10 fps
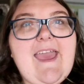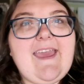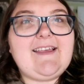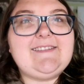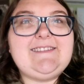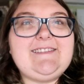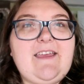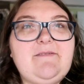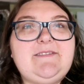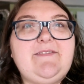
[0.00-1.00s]
Hey guys, this is
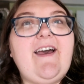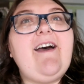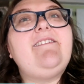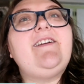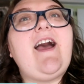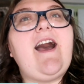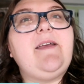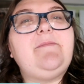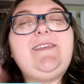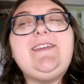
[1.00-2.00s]
KMCers Whatever.
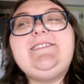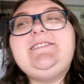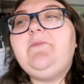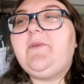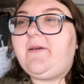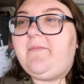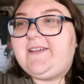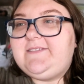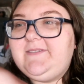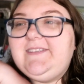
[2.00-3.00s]
I'm Kirsten. Welcome
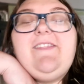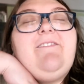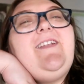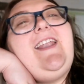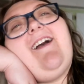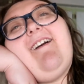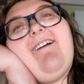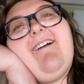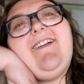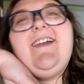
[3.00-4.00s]
back to another
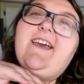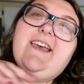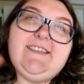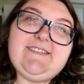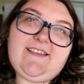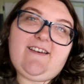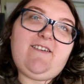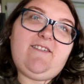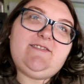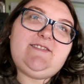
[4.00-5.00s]
vlog.
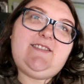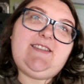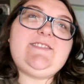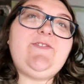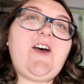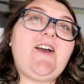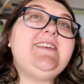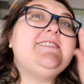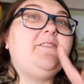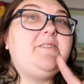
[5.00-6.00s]
So this vlog
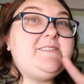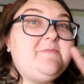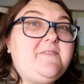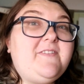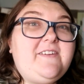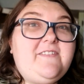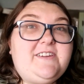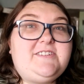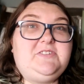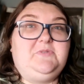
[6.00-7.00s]
is going to be very,
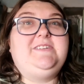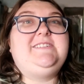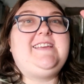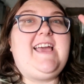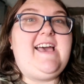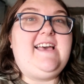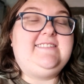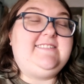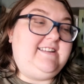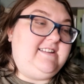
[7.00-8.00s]
very short
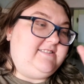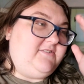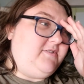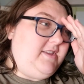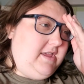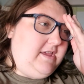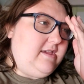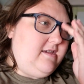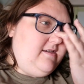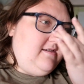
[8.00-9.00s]
as it is only
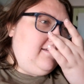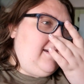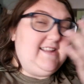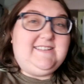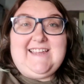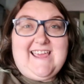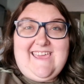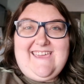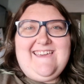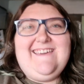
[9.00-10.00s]
a
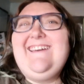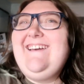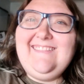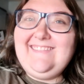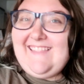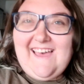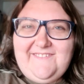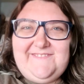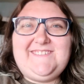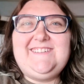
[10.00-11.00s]
day
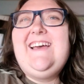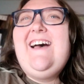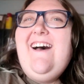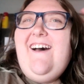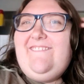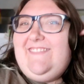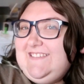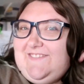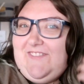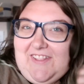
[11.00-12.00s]
left of
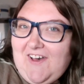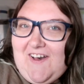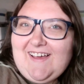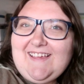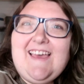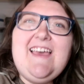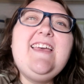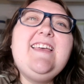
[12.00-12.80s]
this vlog.